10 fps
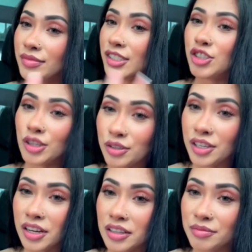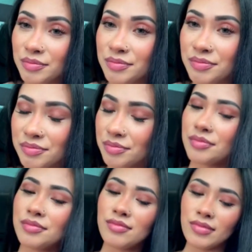She looked young.
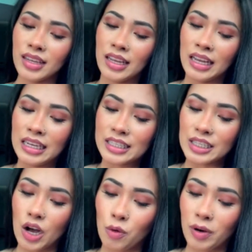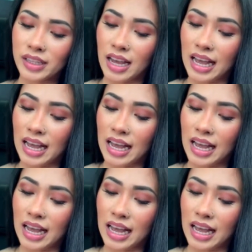So with